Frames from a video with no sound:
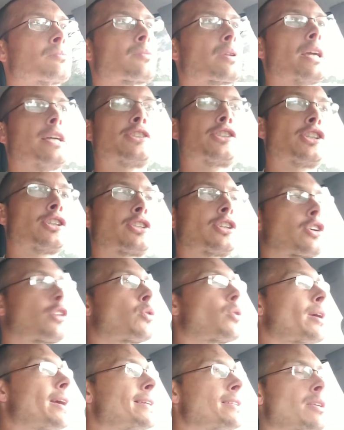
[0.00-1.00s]
it's just a
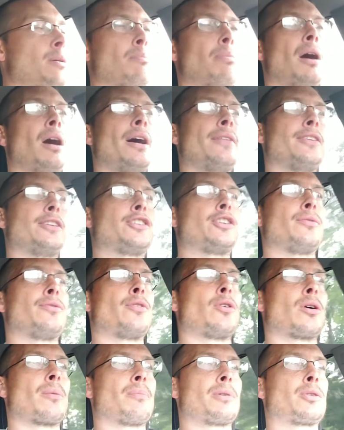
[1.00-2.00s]
crazy bond that you
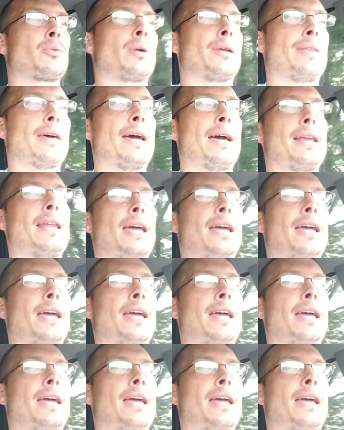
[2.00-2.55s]
form between that.